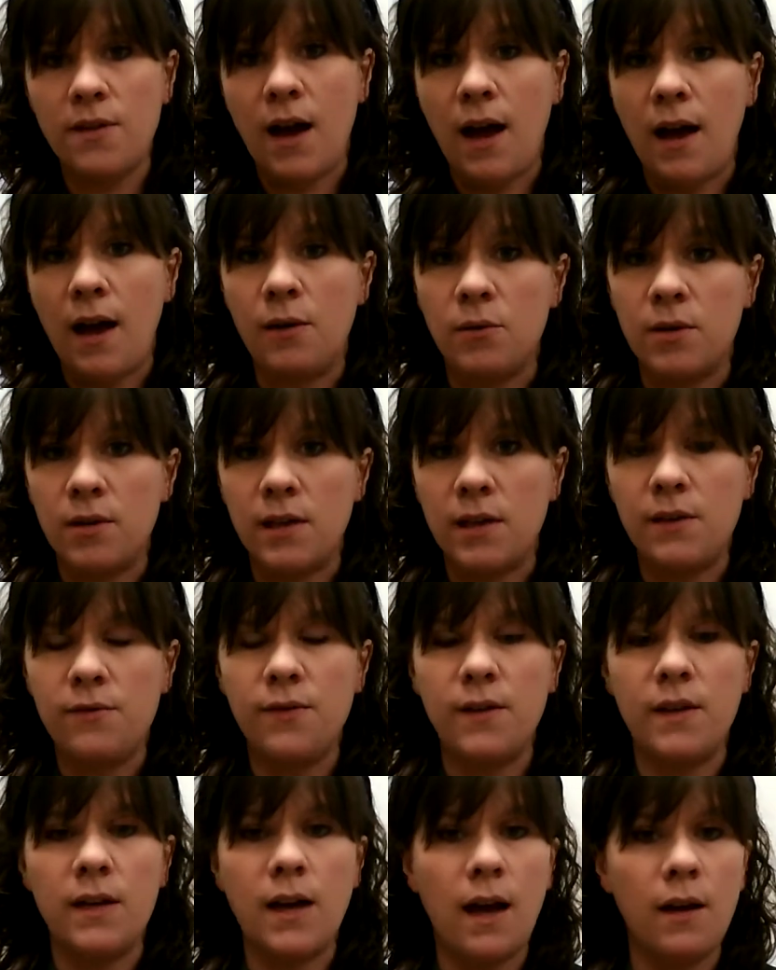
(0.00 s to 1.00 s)
eye relief.
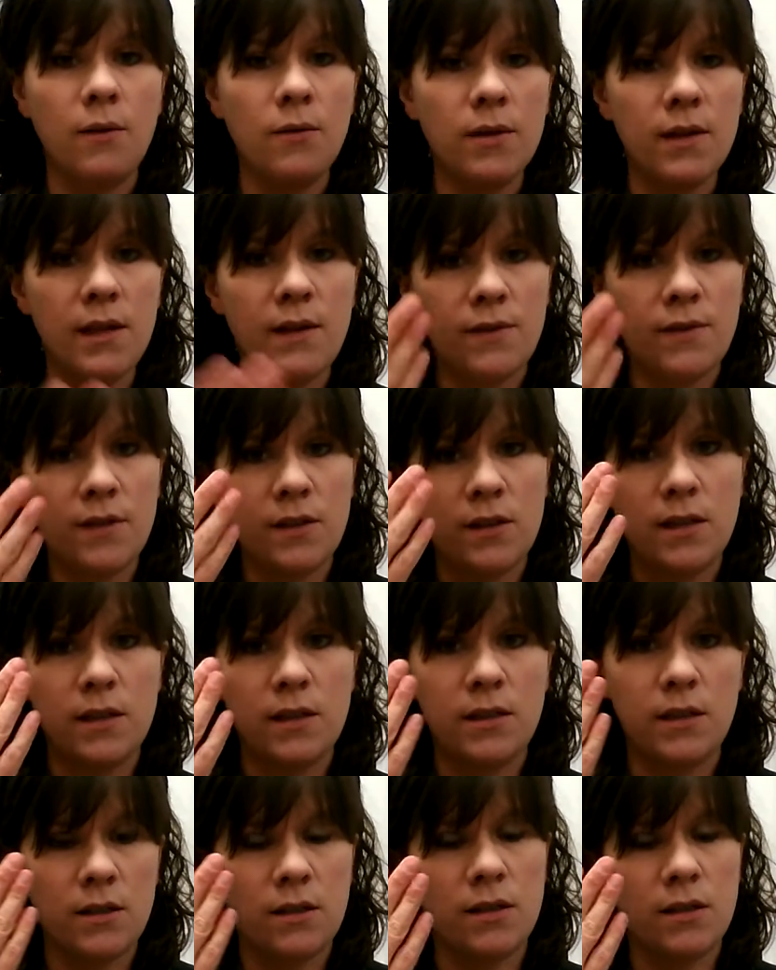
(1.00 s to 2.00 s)
And eye relief is the
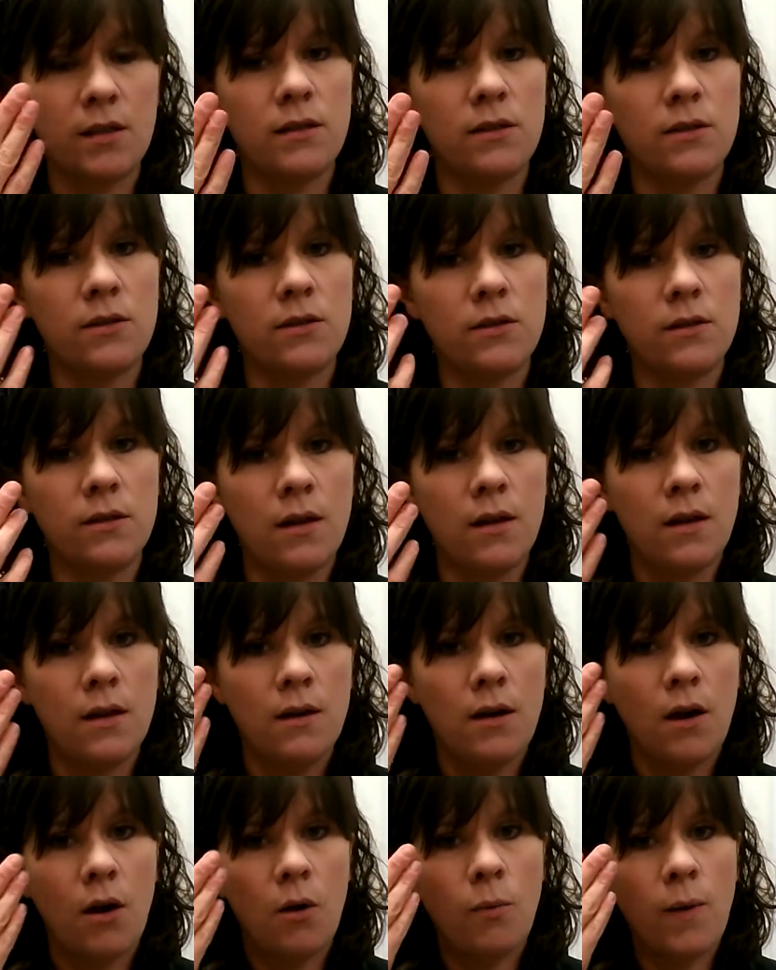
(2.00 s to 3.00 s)
distance
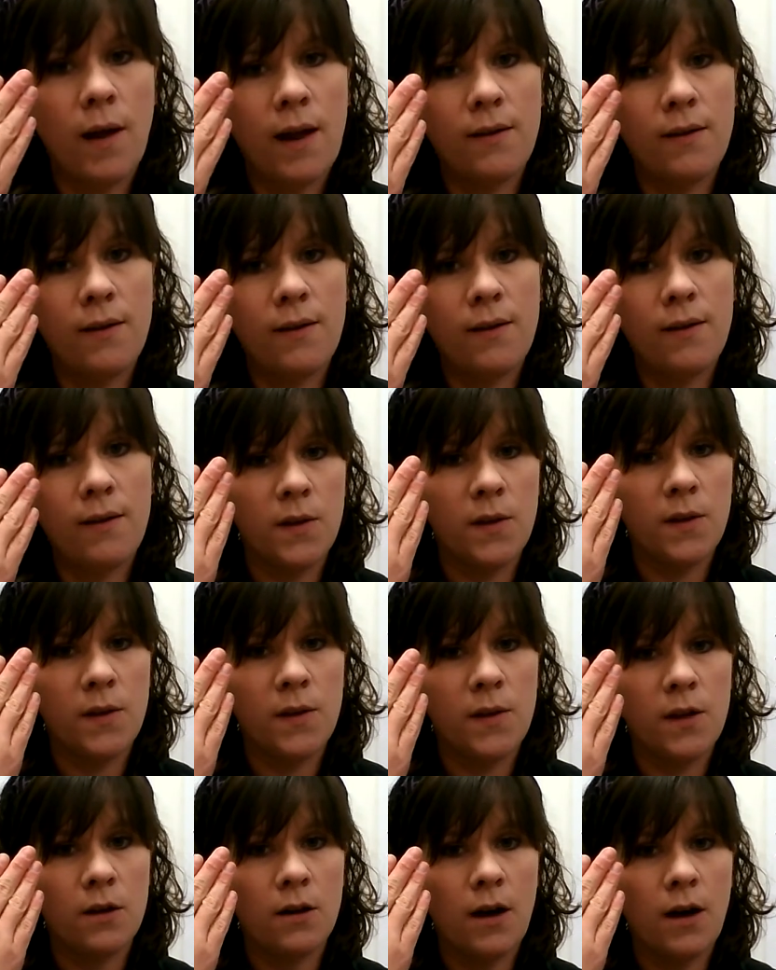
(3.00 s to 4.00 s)
away from
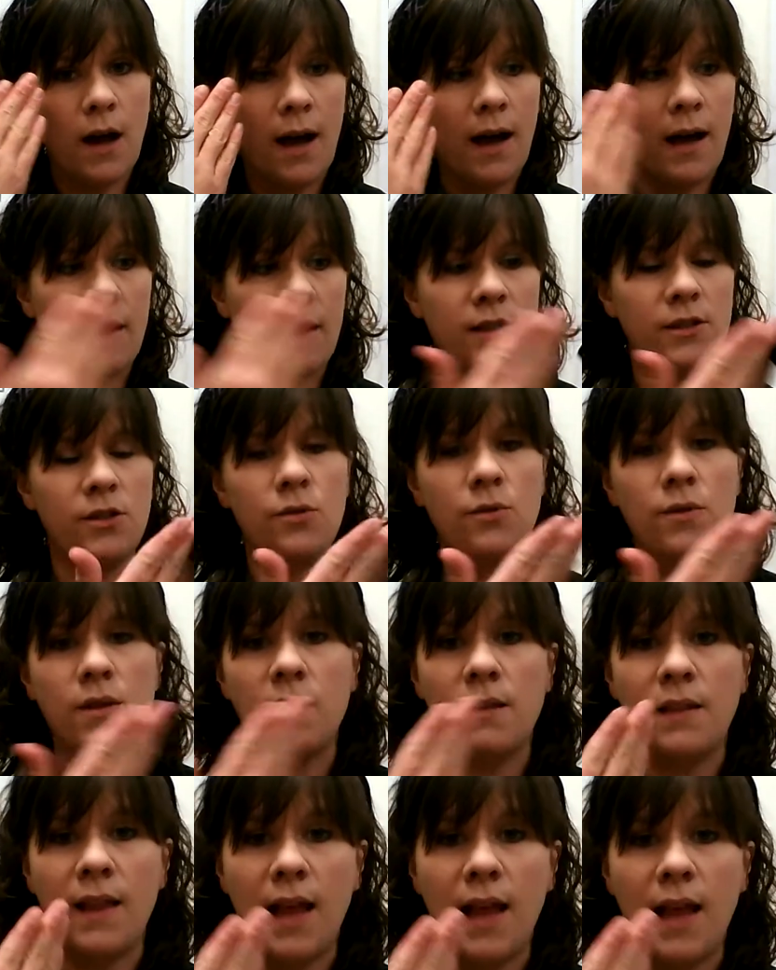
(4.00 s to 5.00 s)
your eye to the
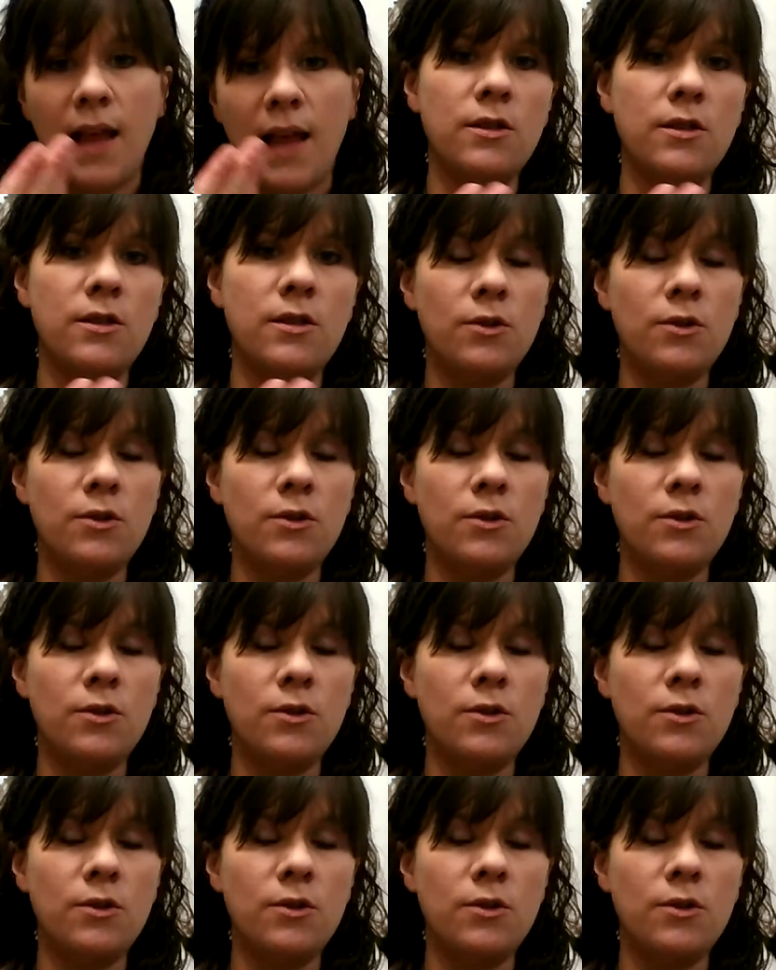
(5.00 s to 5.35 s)
lens.